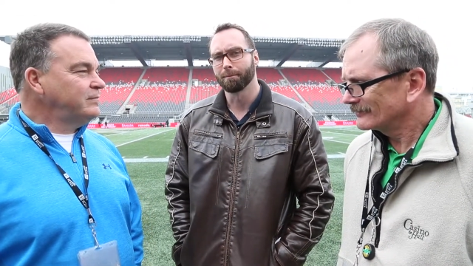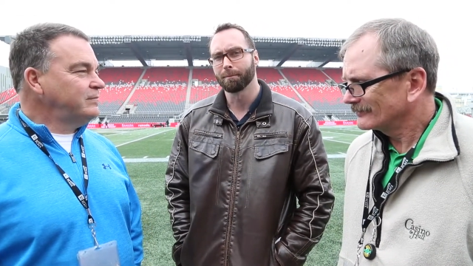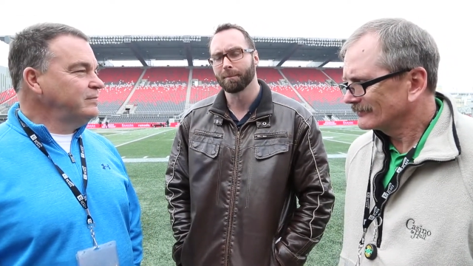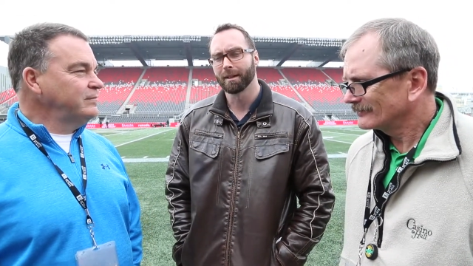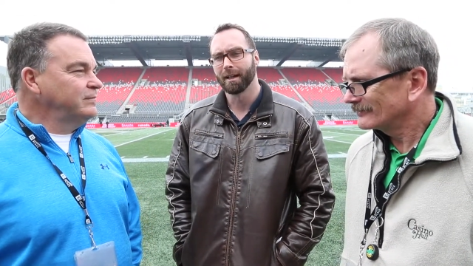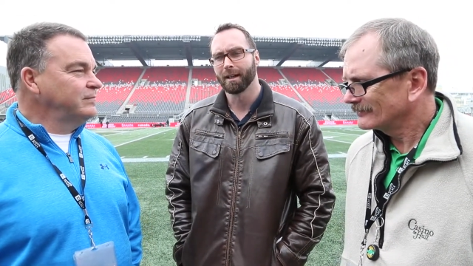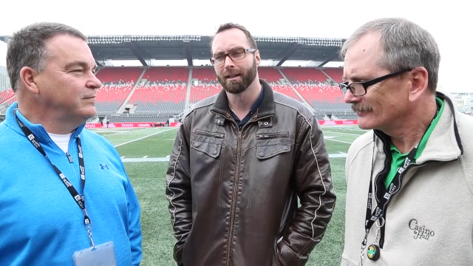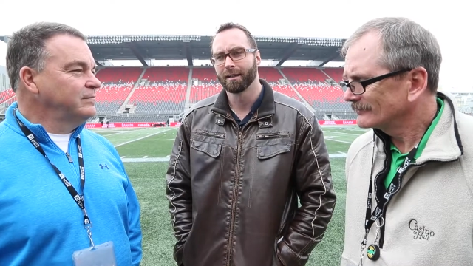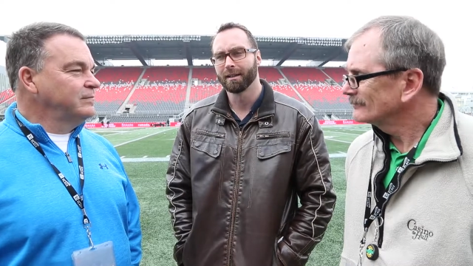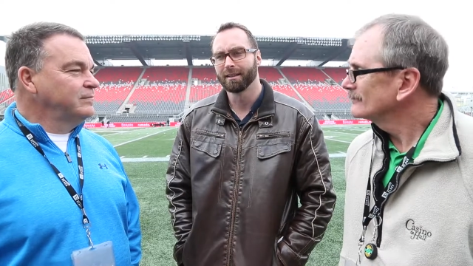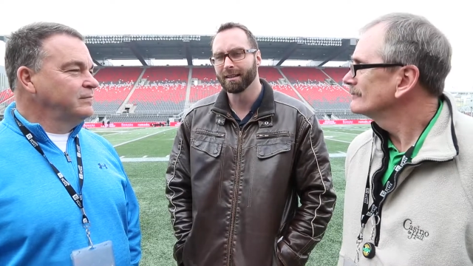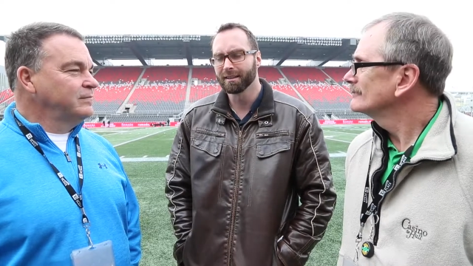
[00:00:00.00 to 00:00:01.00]
Speaker 1: up. Uh,
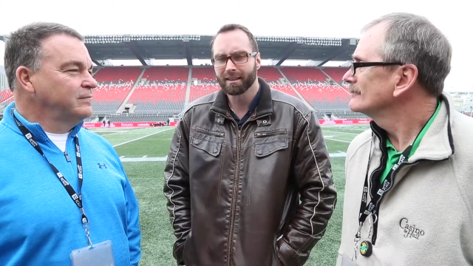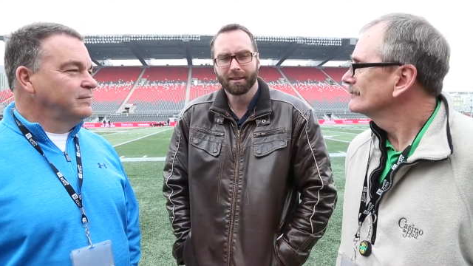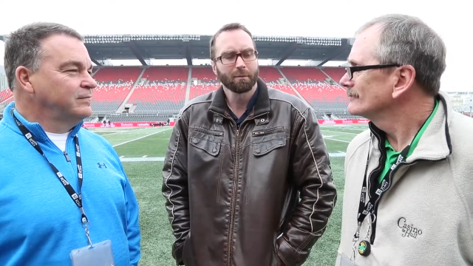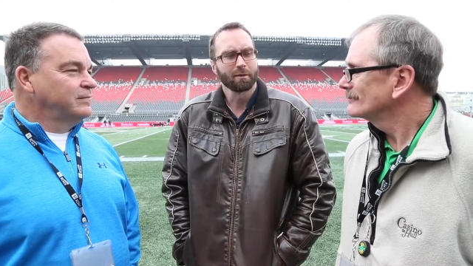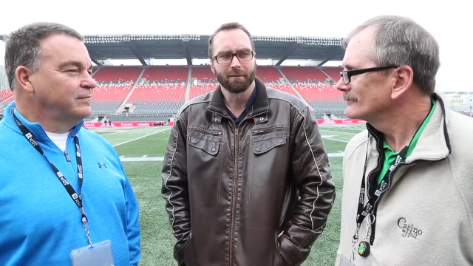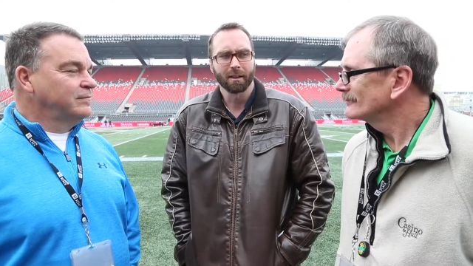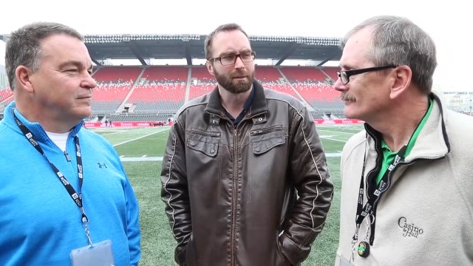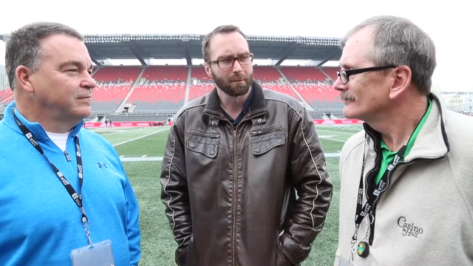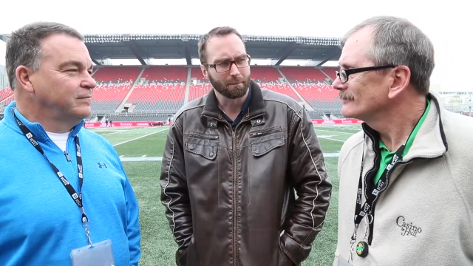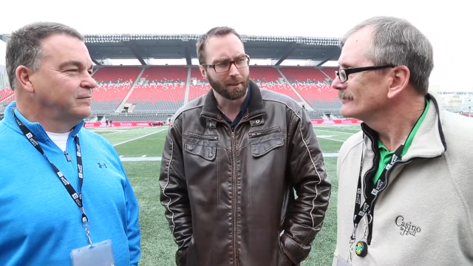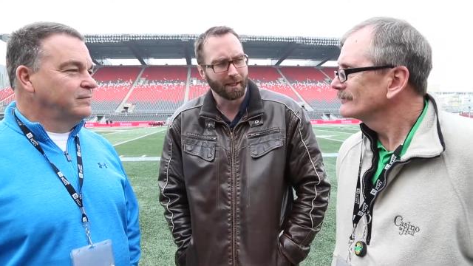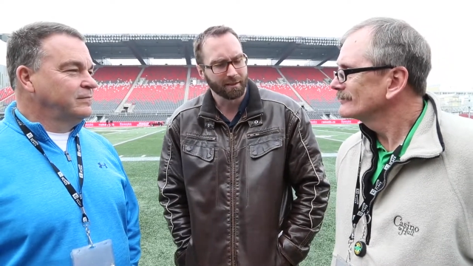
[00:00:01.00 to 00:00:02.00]
it didn't seem to affect him
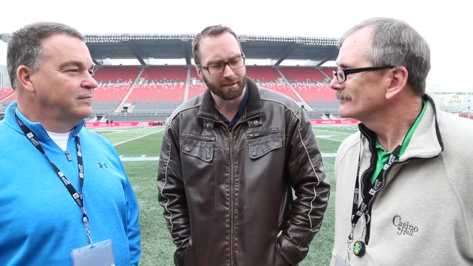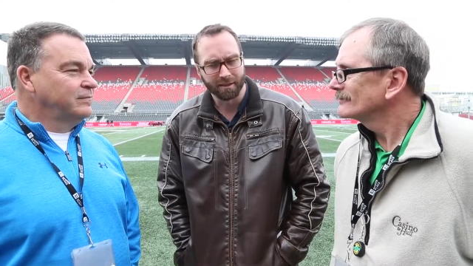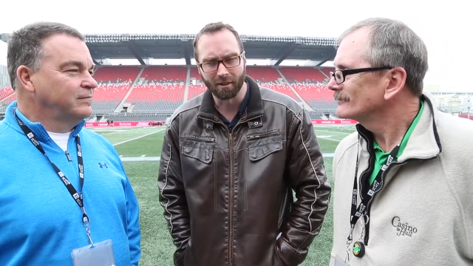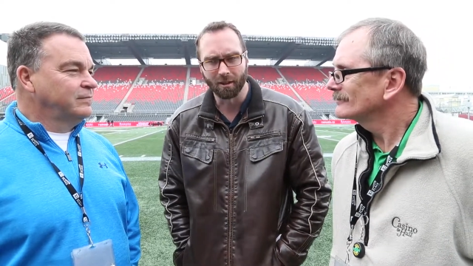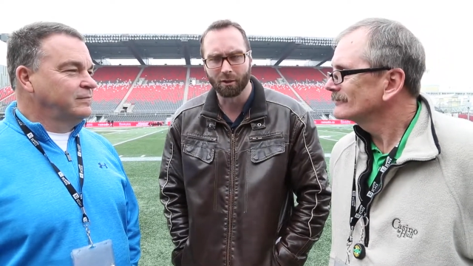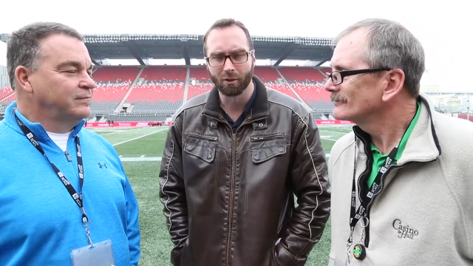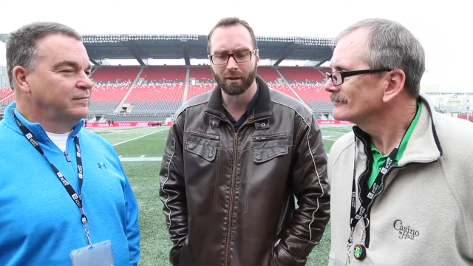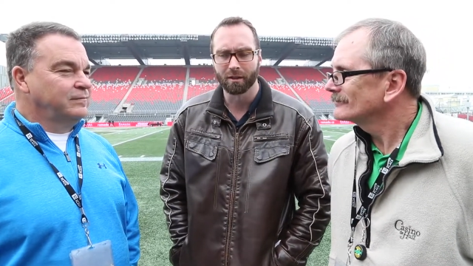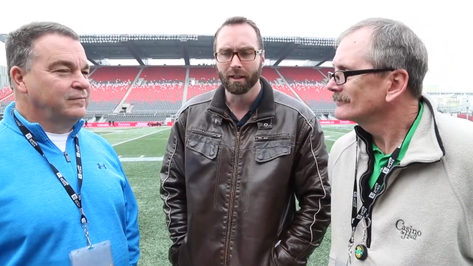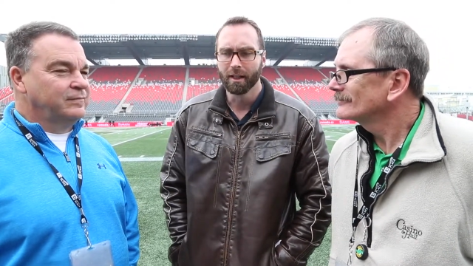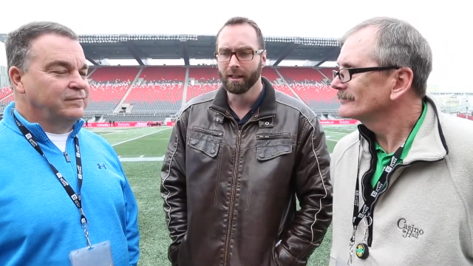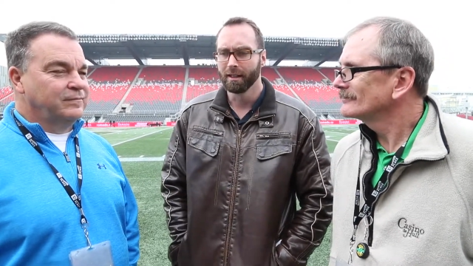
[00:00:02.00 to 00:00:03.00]
in practice at all,
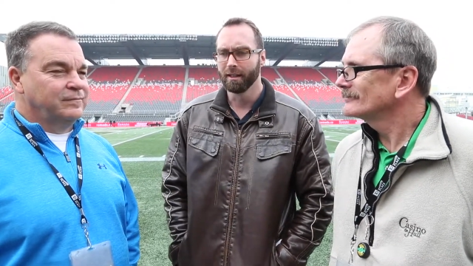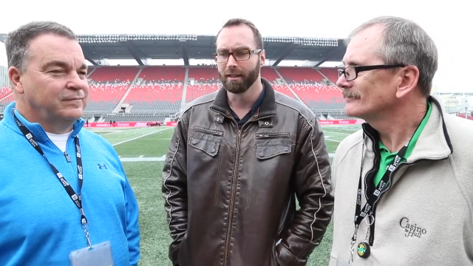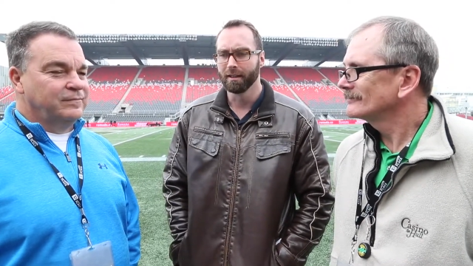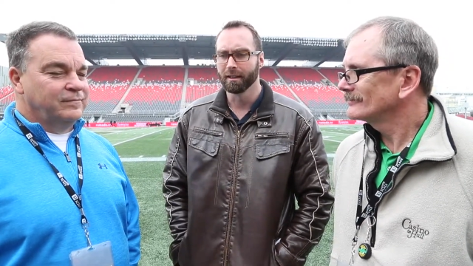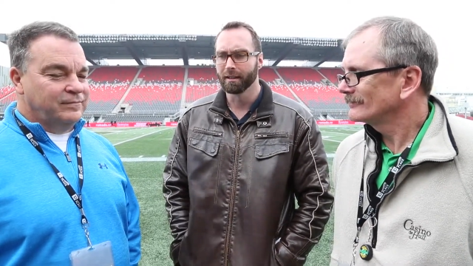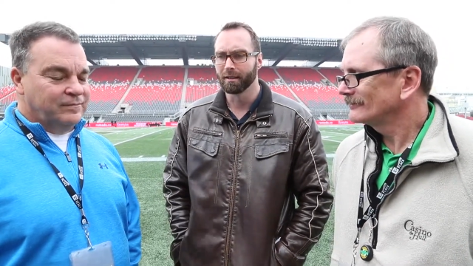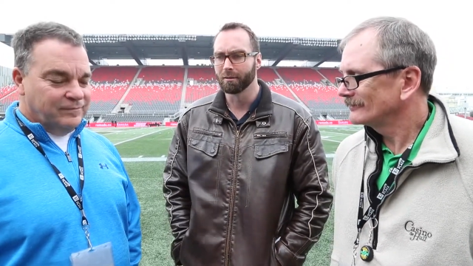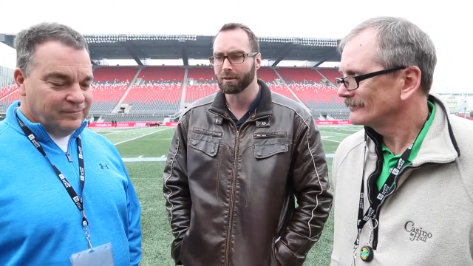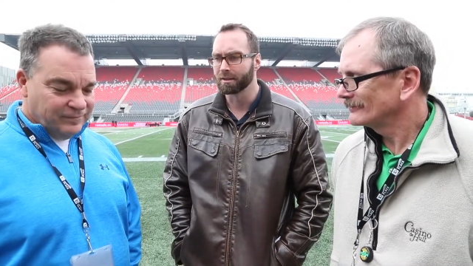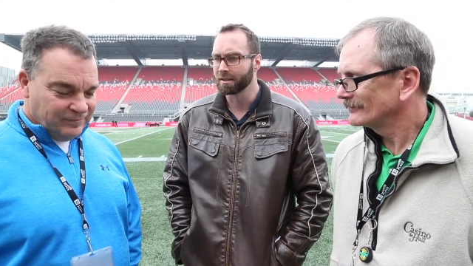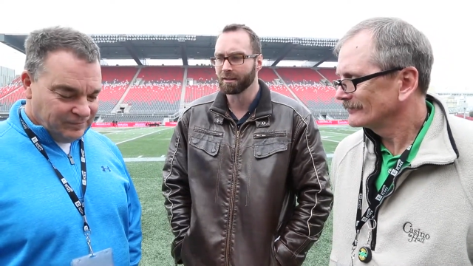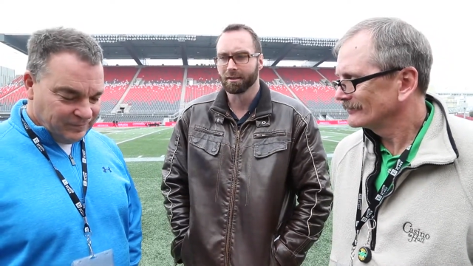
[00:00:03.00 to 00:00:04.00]
Gord. He uh,
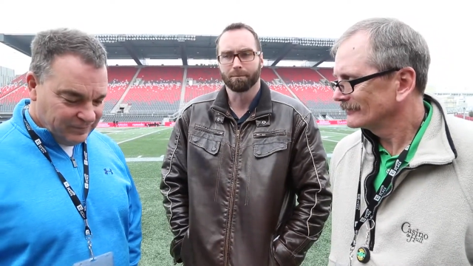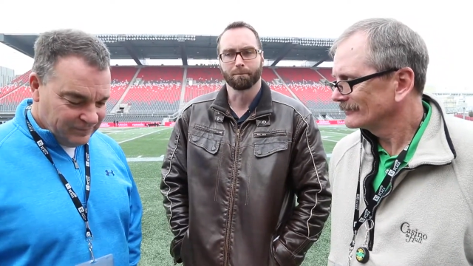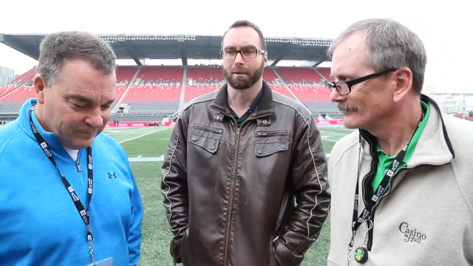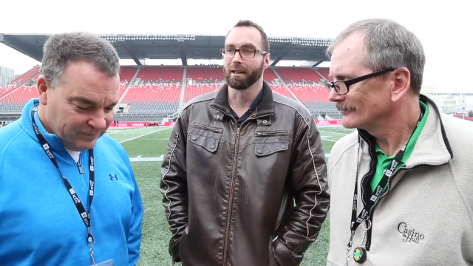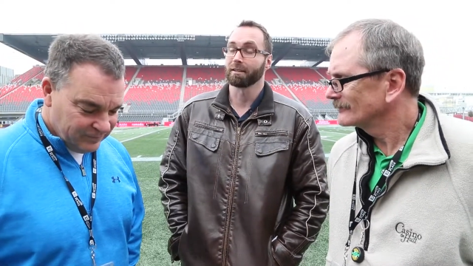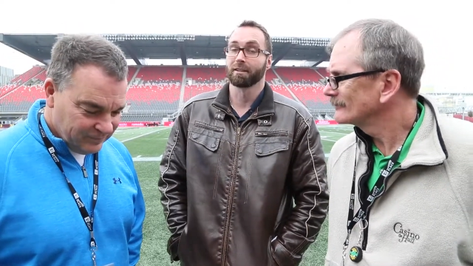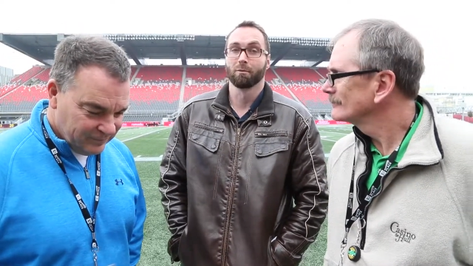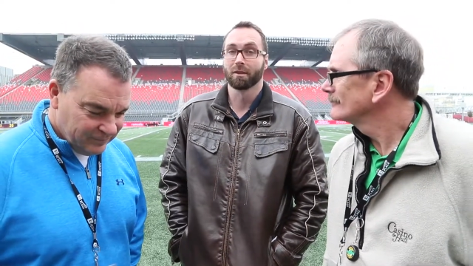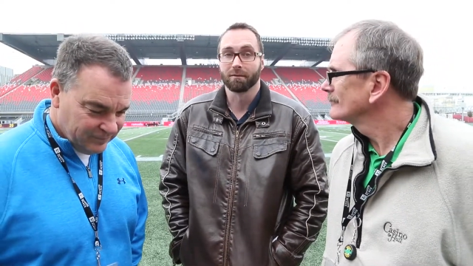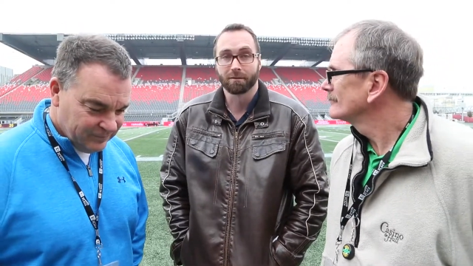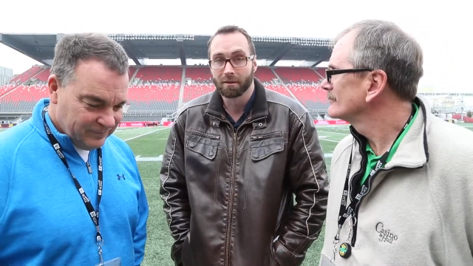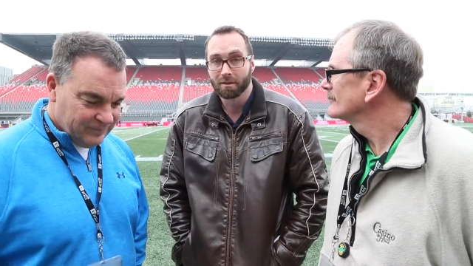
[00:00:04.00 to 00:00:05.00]
was still practicing with
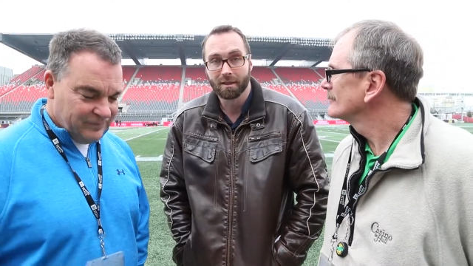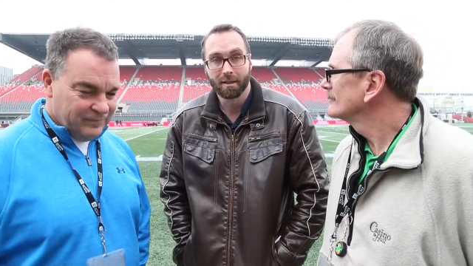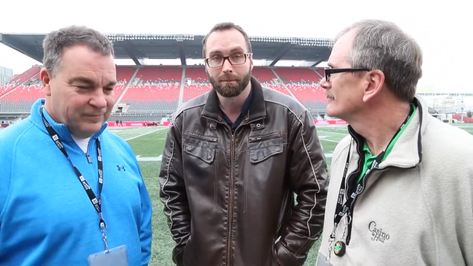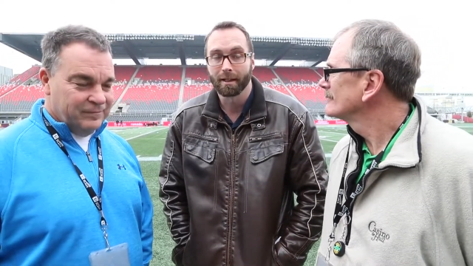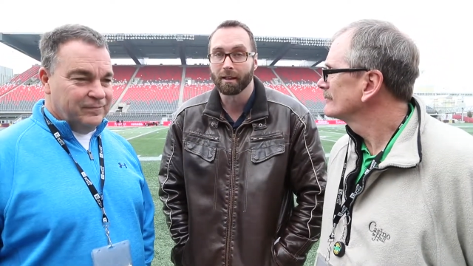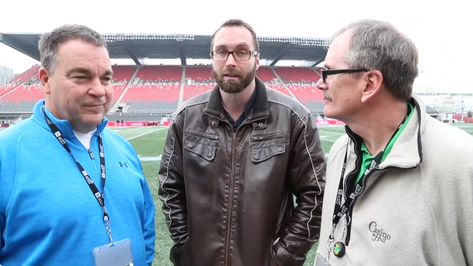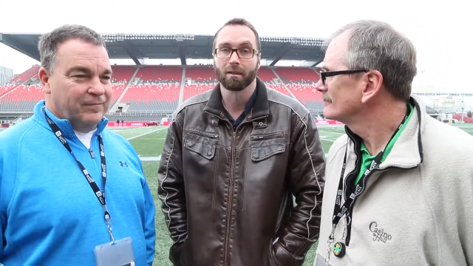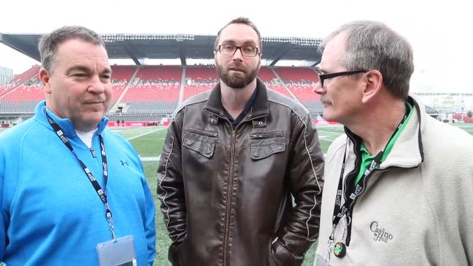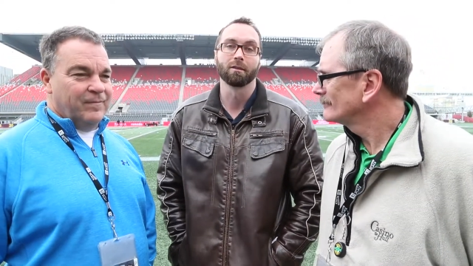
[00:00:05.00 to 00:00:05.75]
the first team, taking all